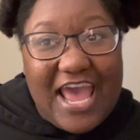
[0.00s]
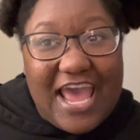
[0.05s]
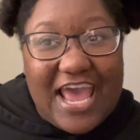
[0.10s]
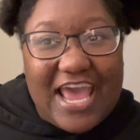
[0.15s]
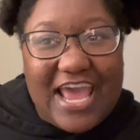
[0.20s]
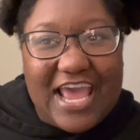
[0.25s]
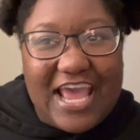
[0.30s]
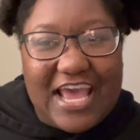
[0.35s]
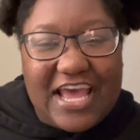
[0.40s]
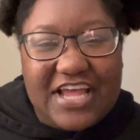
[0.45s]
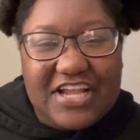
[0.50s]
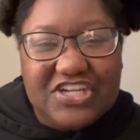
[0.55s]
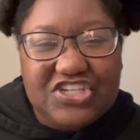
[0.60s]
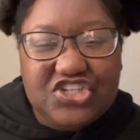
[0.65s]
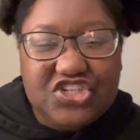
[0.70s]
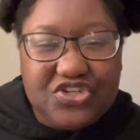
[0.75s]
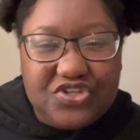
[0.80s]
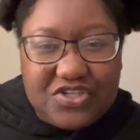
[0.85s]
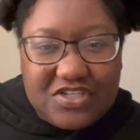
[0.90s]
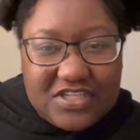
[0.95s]
and
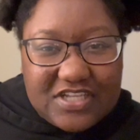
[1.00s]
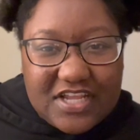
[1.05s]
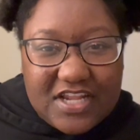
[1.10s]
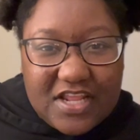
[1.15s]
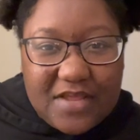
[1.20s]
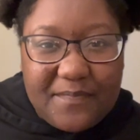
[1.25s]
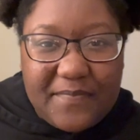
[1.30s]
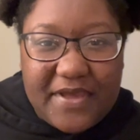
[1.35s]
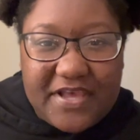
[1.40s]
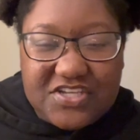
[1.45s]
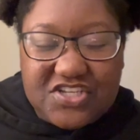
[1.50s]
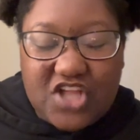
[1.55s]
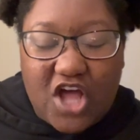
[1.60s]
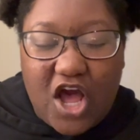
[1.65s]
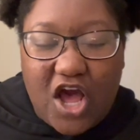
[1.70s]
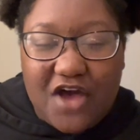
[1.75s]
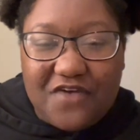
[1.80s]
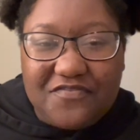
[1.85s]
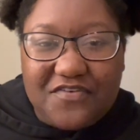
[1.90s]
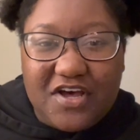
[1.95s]
she did it based
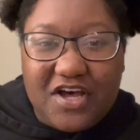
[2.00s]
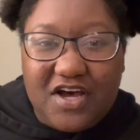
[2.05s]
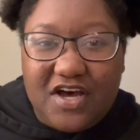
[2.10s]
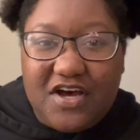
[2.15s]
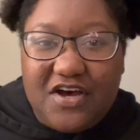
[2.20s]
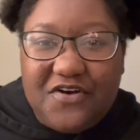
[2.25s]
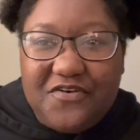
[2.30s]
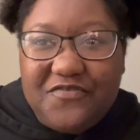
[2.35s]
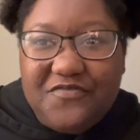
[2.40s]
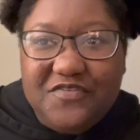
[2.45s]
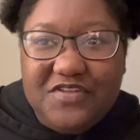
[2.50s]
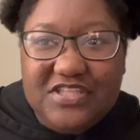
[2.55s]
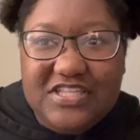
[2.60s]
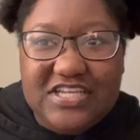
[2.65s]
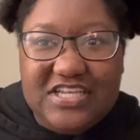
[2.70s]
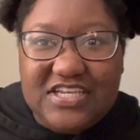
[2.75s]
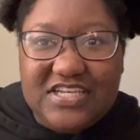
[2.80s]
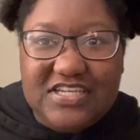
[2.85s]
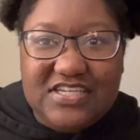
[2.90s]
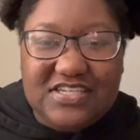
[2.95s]
off of
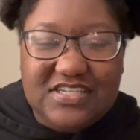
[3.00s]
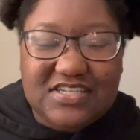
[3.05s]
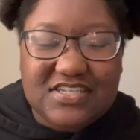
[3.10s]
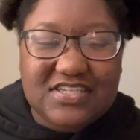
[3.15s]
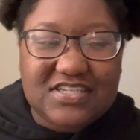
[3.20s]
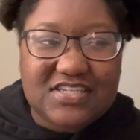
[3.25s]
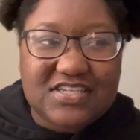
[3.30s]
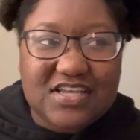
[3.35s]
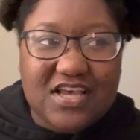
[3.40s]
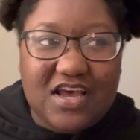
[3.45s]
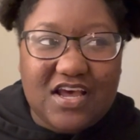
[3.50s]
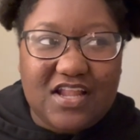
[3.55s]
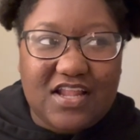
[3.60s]
these